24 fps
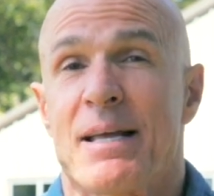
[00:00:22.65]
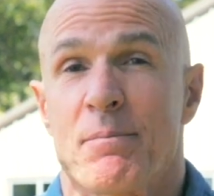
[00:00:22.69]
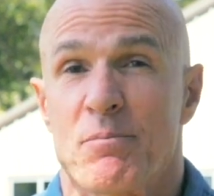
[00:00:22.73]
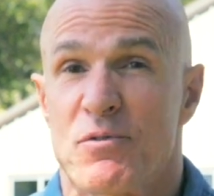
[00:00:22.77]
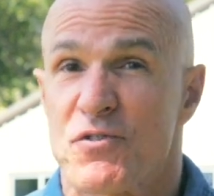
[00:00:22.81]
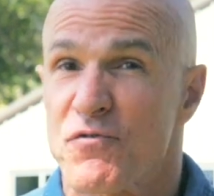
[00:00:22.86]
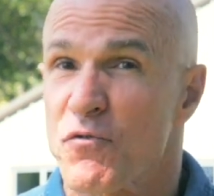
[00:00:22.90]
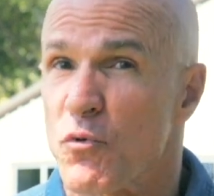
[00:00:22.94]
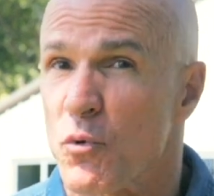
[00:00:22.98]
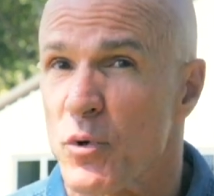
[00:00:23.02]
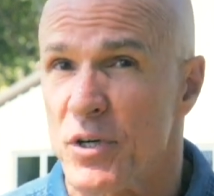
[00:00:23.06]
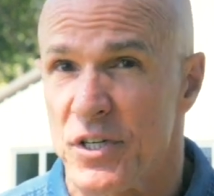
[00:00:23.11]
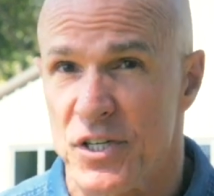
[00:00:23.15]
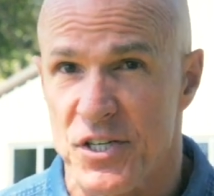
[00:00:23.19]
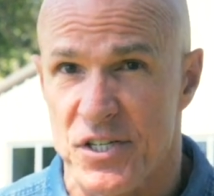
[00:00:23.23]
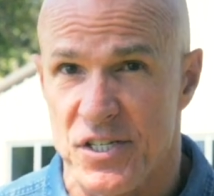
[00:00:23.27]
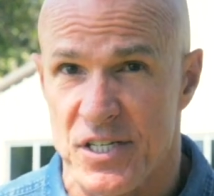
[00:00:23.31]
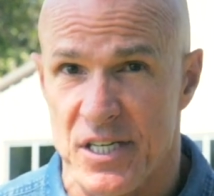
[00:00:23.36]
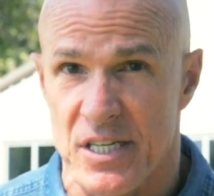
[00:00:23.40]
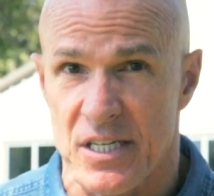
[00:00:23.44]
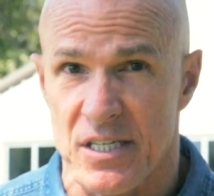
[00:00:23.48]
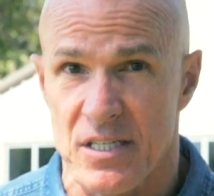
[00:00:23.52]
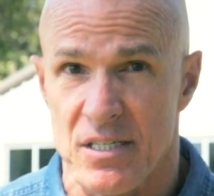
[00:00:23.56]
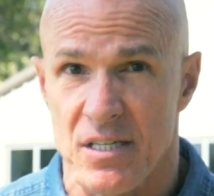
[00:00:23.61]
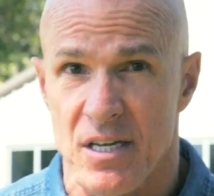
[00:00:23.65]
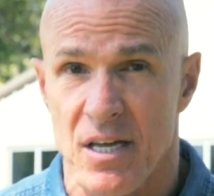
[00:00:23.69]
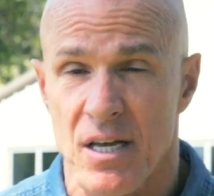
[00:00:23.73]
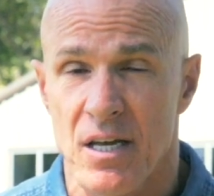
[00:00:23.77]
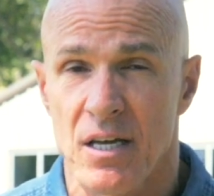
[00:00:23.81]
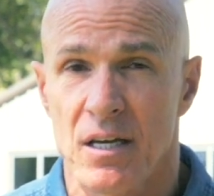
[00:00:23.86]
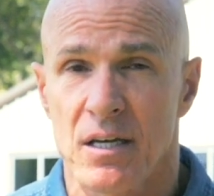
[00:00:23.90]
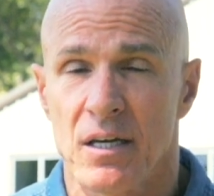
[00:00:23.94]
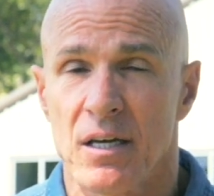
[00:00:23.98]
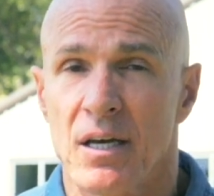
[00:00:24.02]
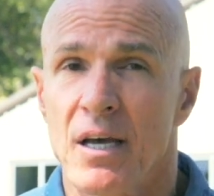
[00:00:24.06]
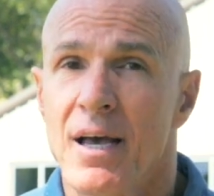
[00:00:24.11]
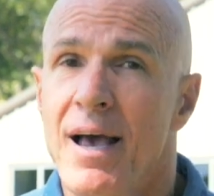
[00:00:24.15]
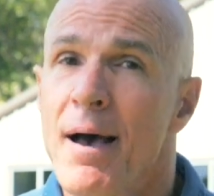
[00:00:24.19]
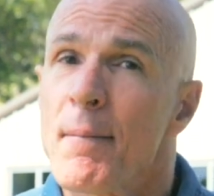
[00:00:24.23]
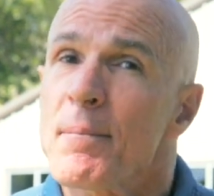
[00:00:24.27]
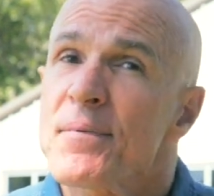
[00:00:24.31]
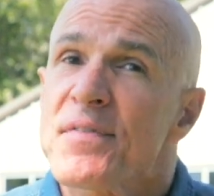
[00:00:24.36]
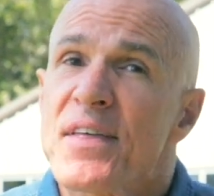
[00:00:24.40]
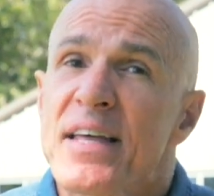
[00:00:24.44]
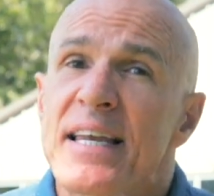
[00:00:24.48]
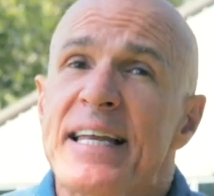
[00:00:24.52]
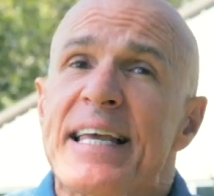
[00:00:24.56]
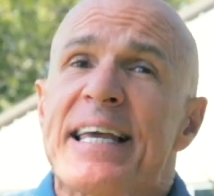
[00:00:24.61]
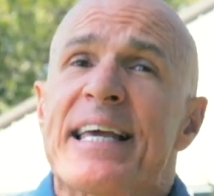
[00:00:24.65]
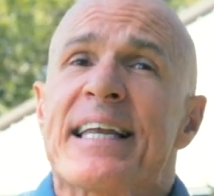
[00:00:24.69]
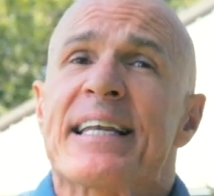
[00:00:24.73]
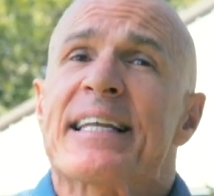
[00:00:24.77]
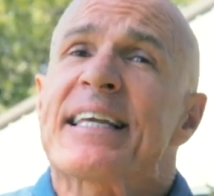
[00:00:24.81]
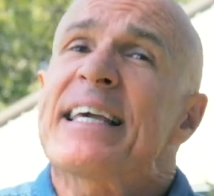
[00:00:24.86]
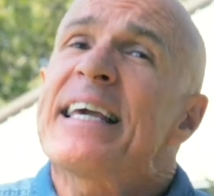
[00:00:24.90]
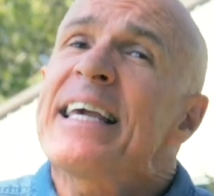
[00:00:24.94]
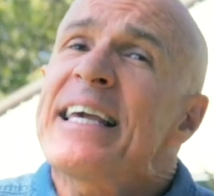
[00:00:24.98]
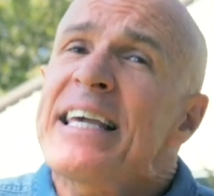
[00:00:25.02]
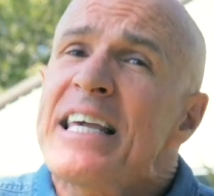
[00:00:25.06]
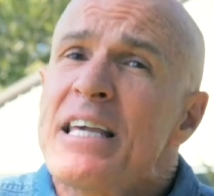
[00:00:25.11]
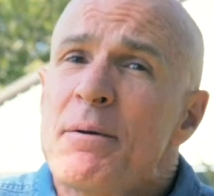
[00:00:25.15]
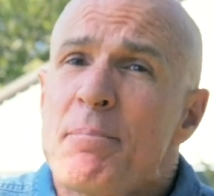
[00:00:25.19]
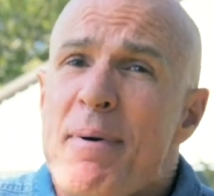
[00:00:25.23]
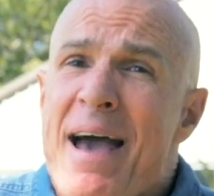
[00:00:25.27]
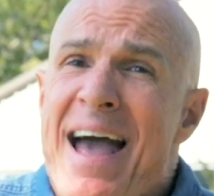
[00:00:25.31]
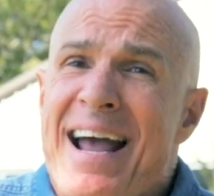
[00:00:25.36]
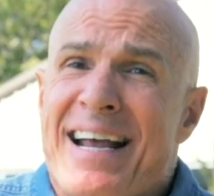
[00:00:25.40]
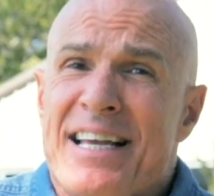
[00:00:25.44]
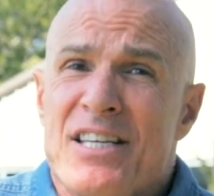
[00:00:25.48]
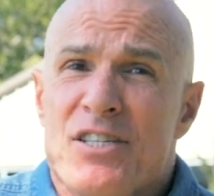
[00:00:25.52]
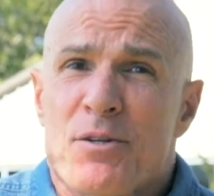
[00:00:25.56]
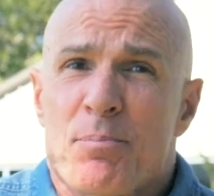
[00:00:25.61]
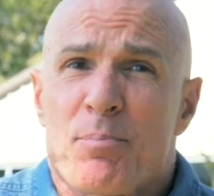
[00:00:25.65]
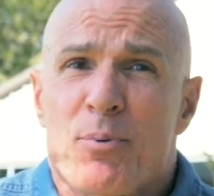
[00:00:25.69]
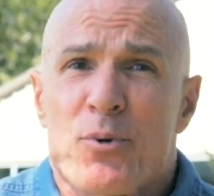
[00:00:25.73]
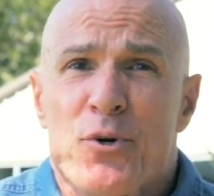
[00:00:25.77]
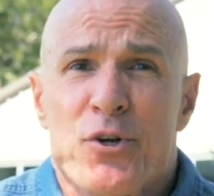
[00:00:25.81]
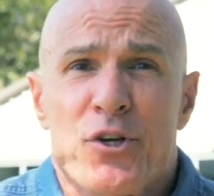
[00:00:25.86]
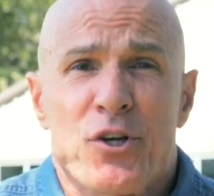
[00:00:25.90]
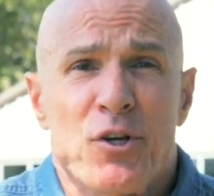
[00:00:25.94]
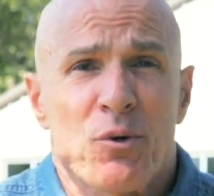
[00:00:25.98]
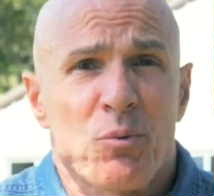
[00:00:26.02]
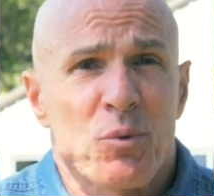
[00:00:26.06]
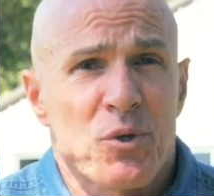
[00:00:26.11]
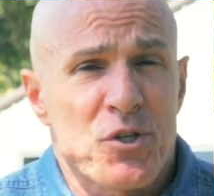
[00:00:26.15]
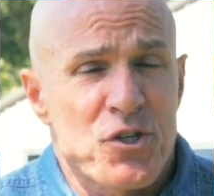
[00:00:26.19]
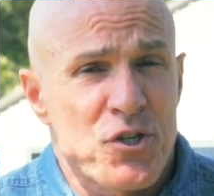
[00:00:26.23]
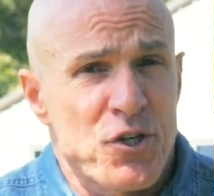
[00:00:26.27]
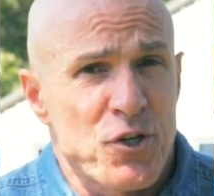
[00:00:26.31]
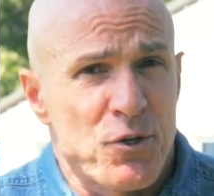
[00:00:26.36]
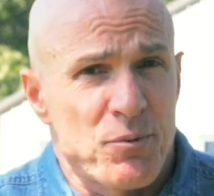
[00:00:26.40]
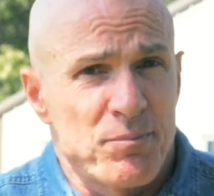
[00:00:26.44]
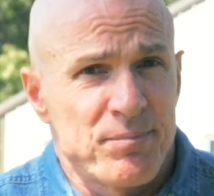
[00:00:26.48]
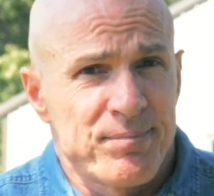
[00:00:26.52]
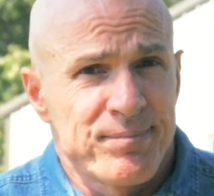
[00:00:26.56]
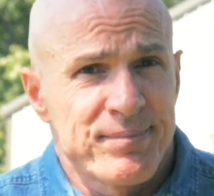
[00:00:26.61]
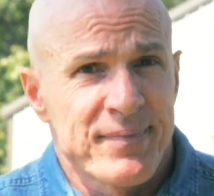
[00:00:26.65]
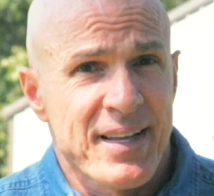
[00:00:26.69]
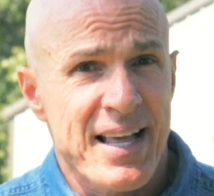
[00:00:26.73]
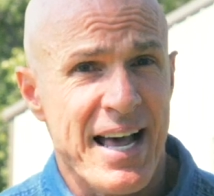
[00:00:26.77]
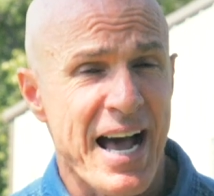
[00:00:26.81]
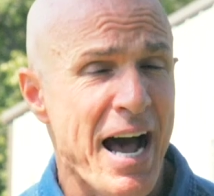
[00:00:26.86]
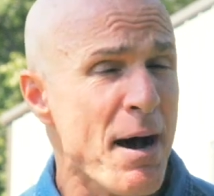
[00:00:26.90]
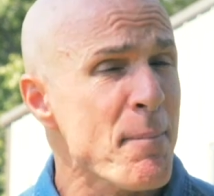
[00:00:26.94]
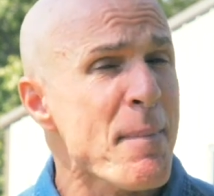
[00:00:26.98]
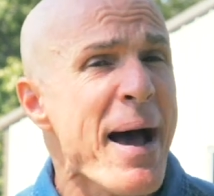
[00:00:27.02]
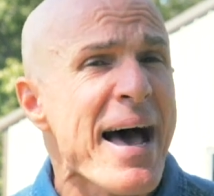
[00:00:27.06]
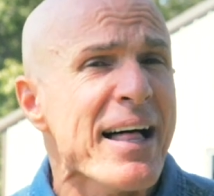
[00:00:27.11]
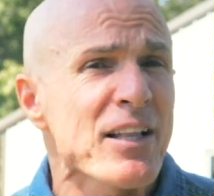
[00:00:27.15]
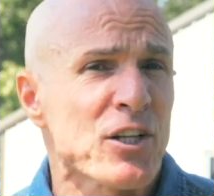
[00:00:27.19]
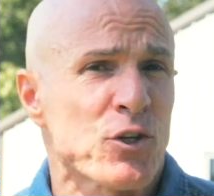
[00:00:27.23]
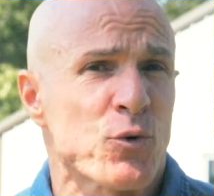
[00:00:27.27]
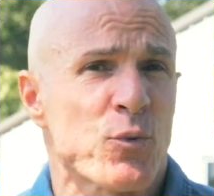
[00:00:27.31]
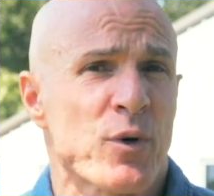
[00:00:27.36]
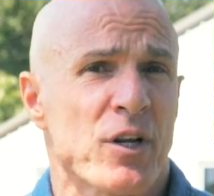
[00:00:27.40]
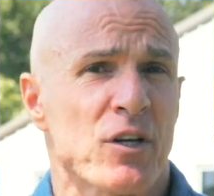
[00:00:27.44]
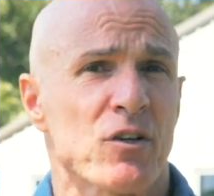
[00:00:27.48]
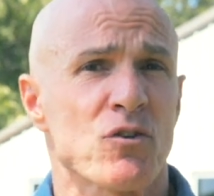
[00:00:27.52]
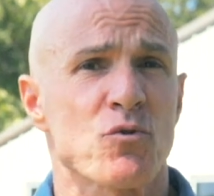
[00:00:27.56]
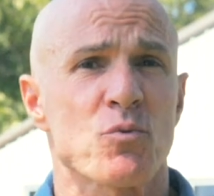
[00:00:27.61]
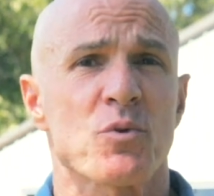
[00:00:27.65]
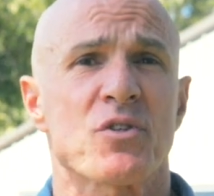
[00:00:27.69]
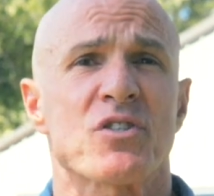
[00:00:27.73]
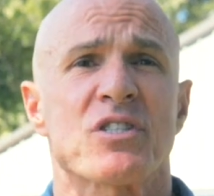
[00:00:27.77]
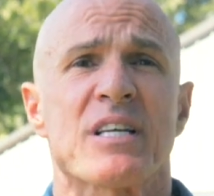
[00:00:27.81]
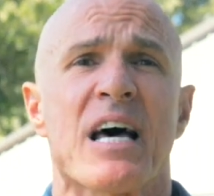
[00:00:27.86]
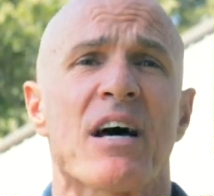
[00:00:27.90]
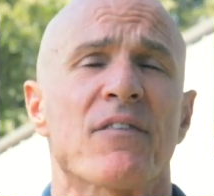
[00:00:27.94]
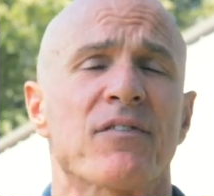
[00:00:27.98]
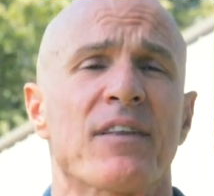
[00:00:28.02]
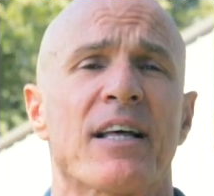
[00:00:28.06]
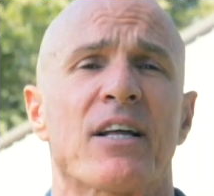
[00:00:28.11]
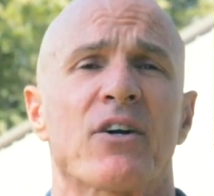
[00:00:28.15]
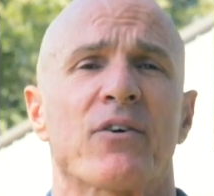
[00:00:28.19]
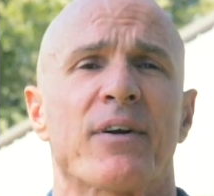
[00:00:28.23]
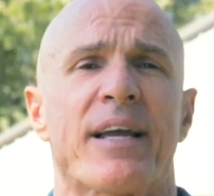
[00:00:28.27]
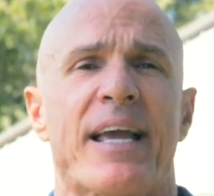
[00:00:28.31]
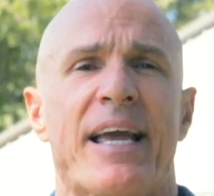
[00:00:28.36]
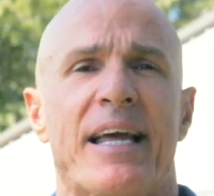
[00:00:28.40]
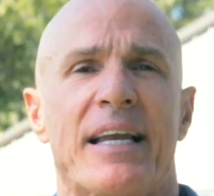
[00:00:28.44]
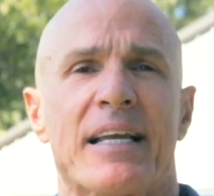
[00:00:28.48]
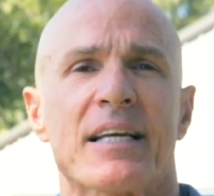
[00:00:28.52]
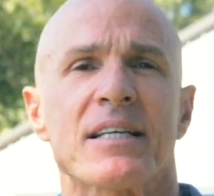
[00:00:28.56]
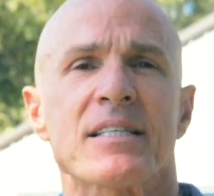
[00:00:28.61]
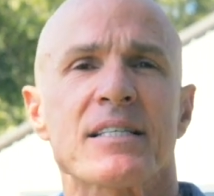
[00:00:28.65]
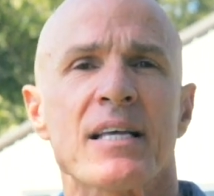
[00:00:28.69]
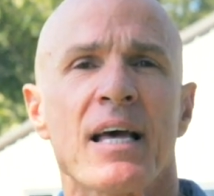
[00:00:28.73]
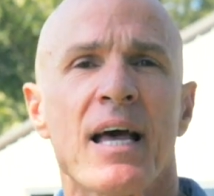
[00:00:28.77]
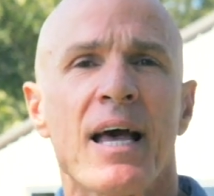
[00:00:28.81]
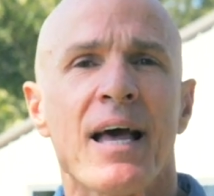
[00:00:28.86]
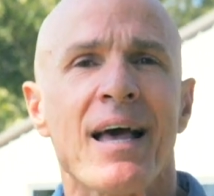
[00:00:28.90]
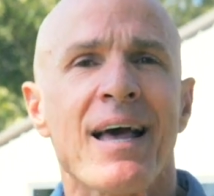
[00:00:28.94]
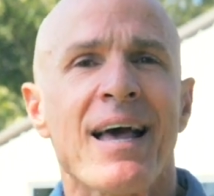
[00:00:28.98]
names for a disease. But then again, kinky back is a pretty good one too. I'm Alan Reynolds with Southland Organics.